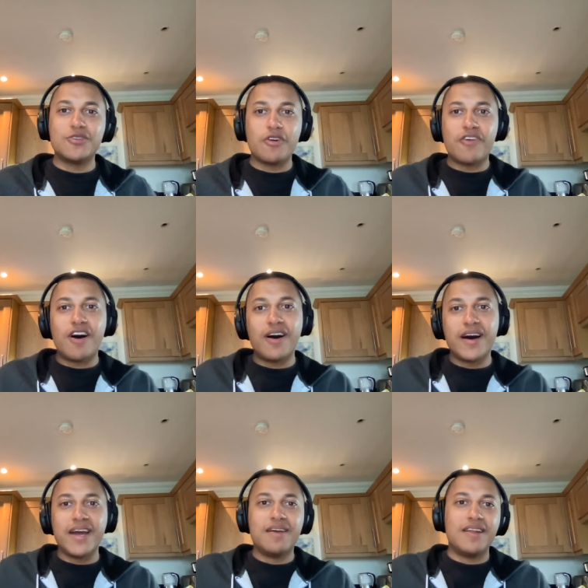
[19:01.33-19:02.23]
sort of
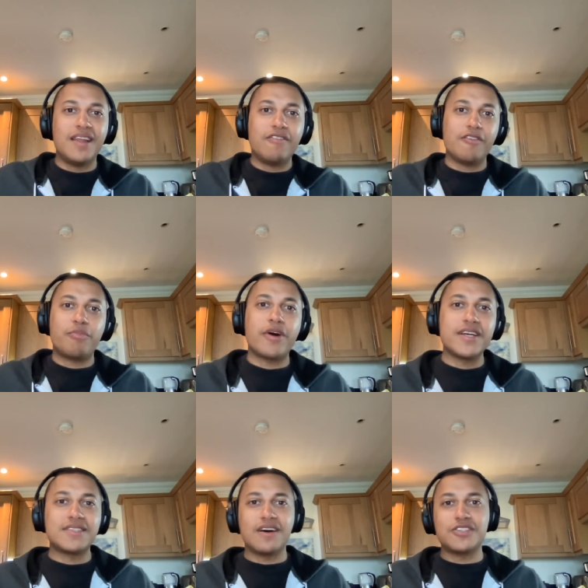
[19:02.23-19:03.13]
high level of
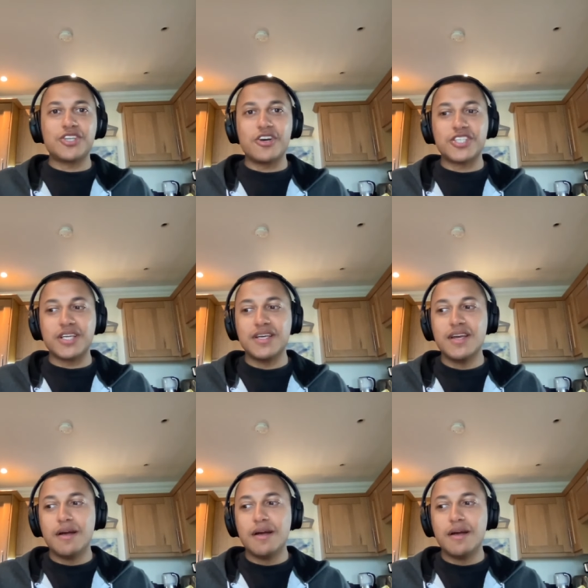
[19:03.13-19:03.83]
price that I was charging.